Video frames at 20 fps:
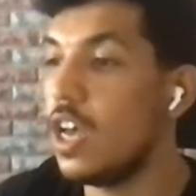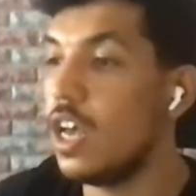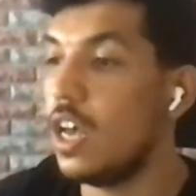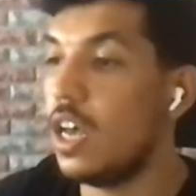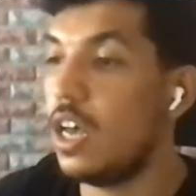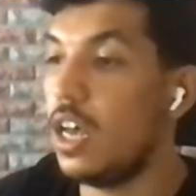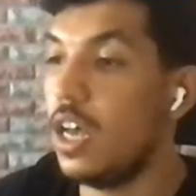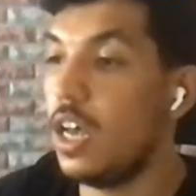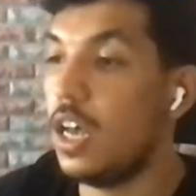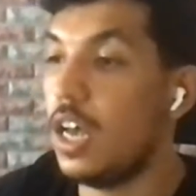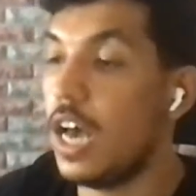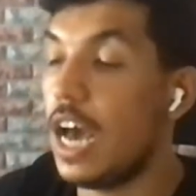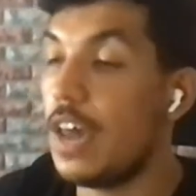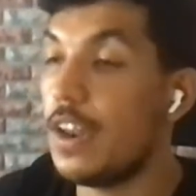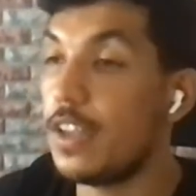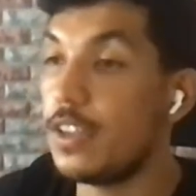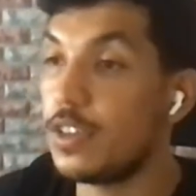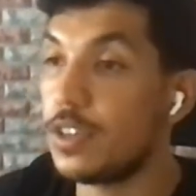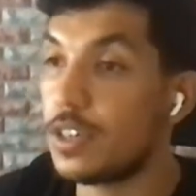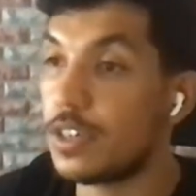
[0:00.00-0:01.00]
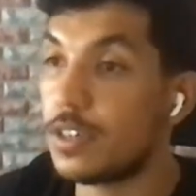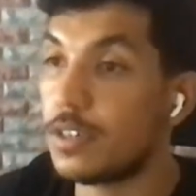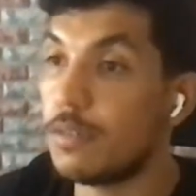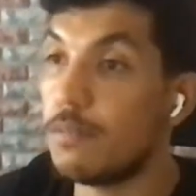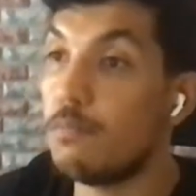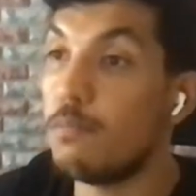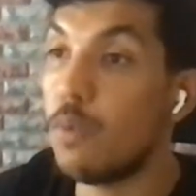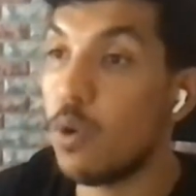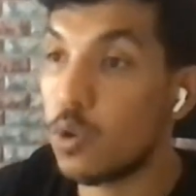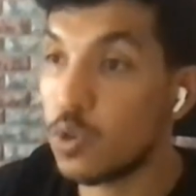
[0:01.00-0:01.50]
Another
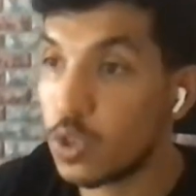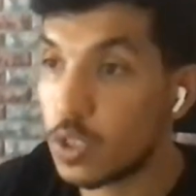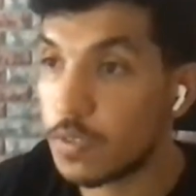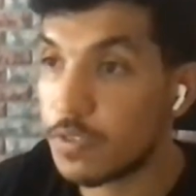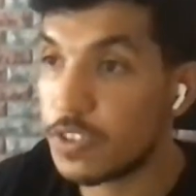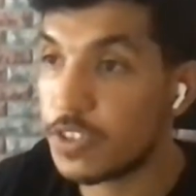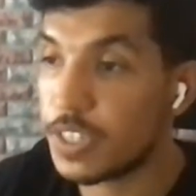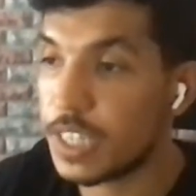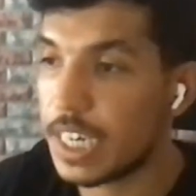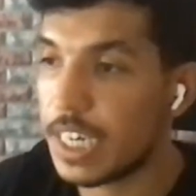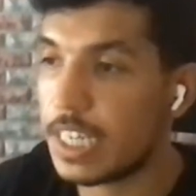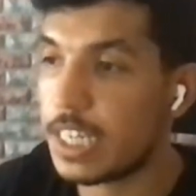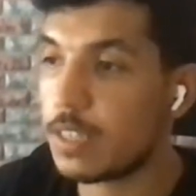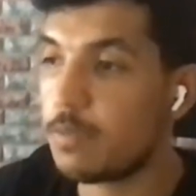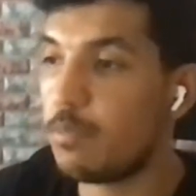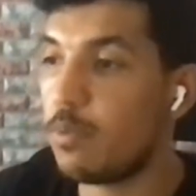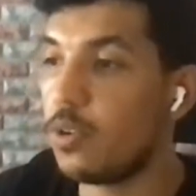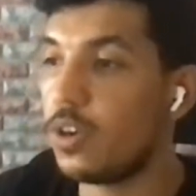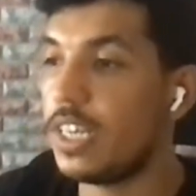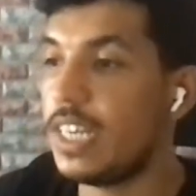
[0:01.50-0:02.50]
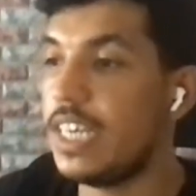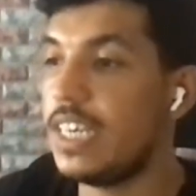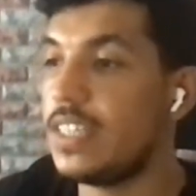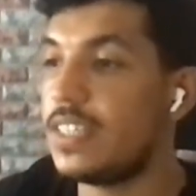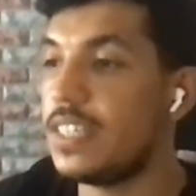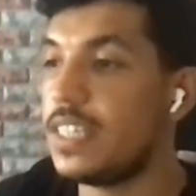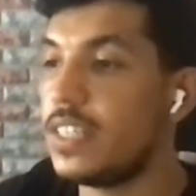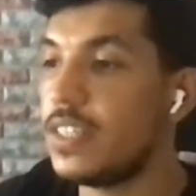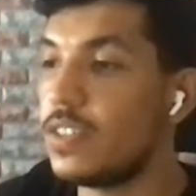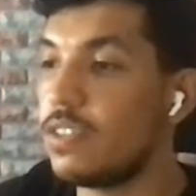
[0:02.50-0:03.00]
more sophisticated plugin
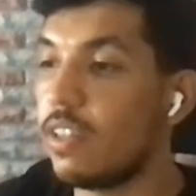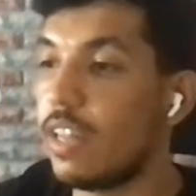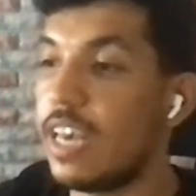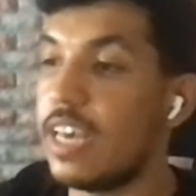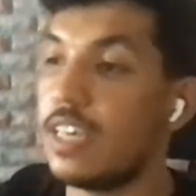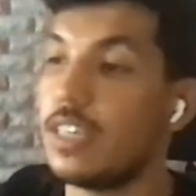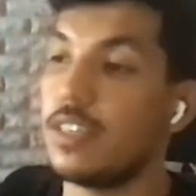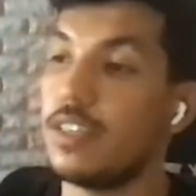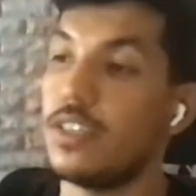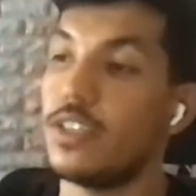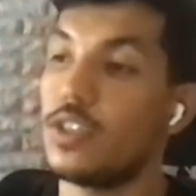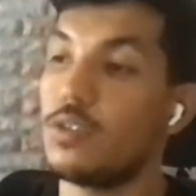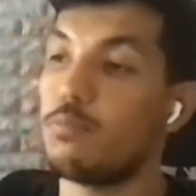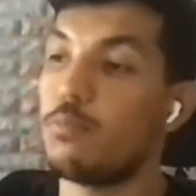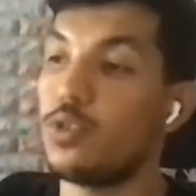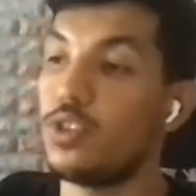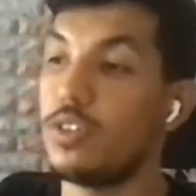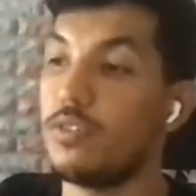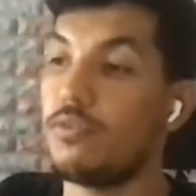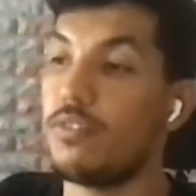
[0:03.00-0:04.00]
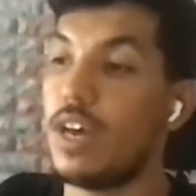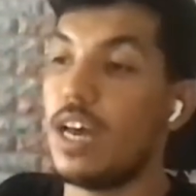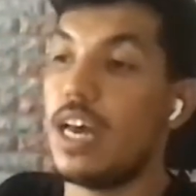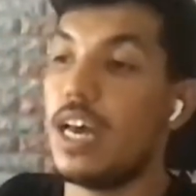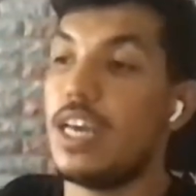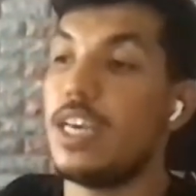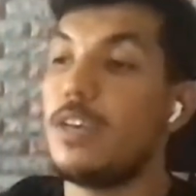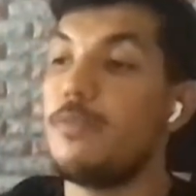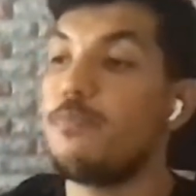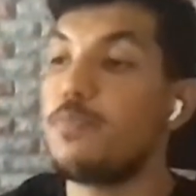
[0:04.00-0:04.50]
exists, like
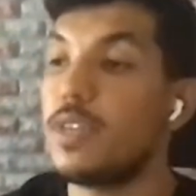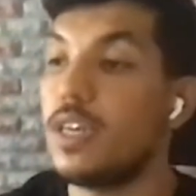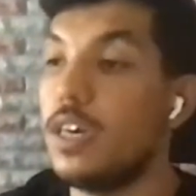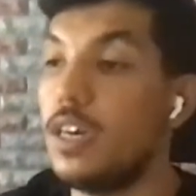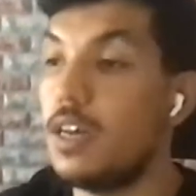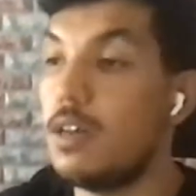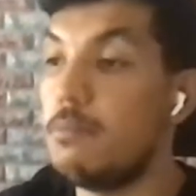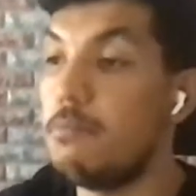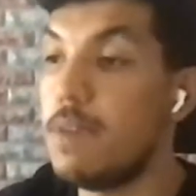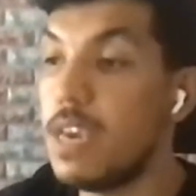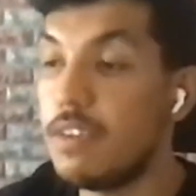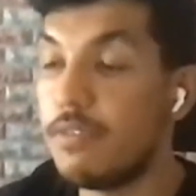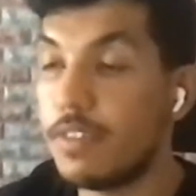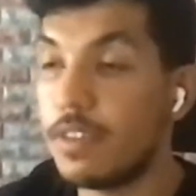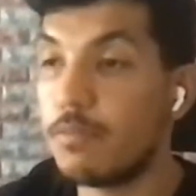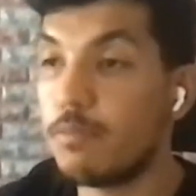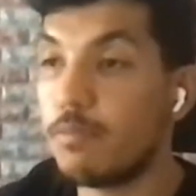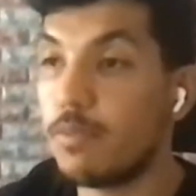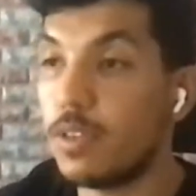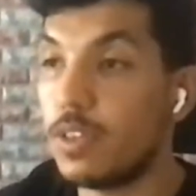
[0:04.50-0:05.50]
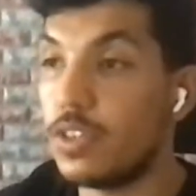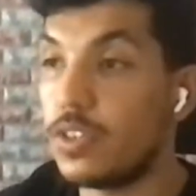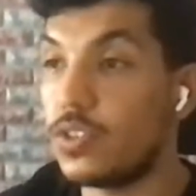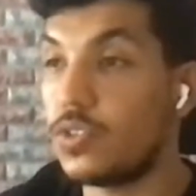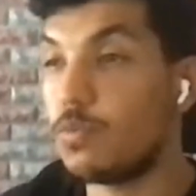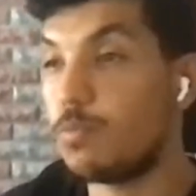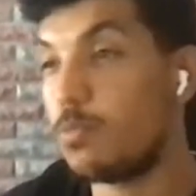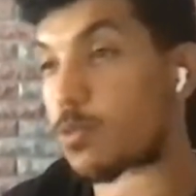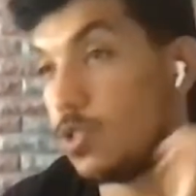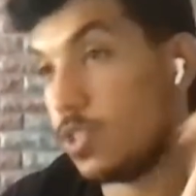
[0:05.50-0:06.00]
Spotify
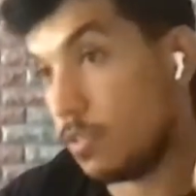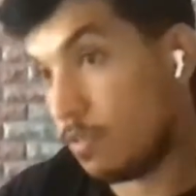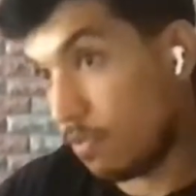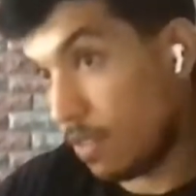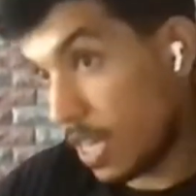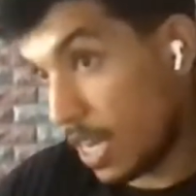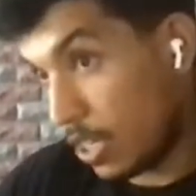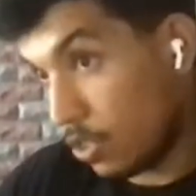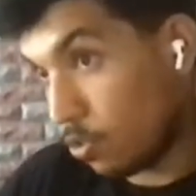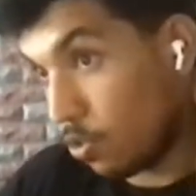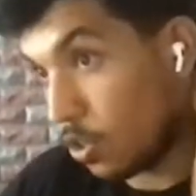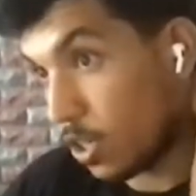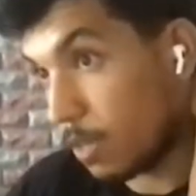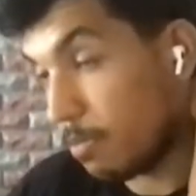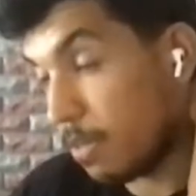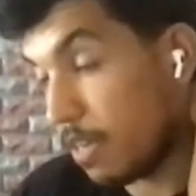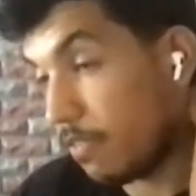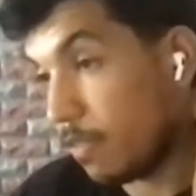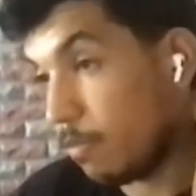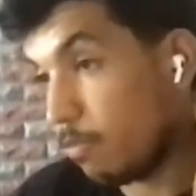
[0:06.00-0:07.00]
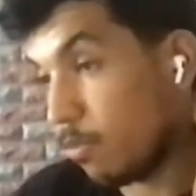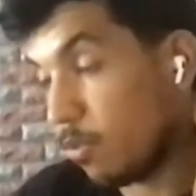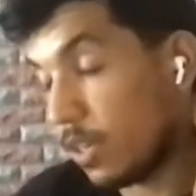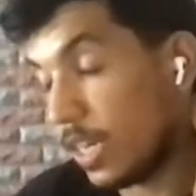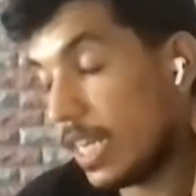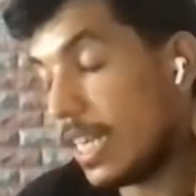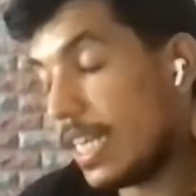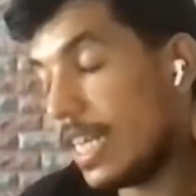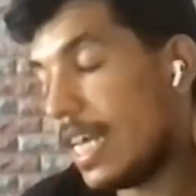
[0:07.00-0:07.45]
Spotify Docker Maven plugin,